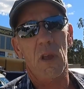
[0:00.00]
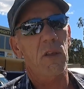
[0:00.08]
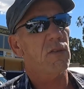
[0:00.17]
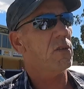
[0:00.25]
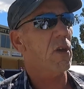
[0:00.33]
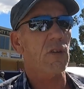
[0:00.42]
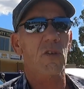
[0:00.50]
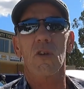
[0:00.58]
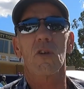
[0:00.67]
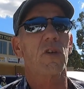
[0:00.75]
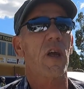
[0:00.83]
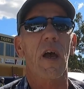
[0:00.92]
It's such a
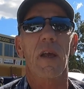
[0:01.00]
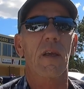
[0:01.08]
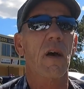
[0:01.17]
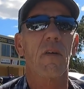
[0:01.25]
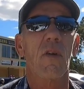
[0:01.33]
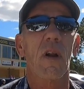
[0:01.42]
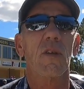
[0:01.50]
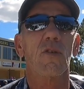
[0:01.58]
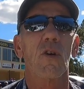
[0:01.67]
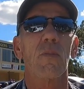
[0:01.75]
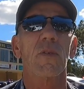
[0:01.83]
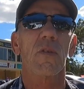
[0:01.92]
good day. I've really
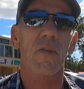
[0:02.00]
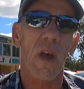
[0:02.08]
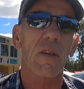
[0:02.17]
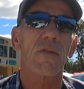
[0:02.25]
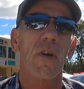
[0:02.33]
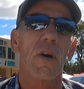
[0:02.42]
enjoyed this. Thanks, Phil.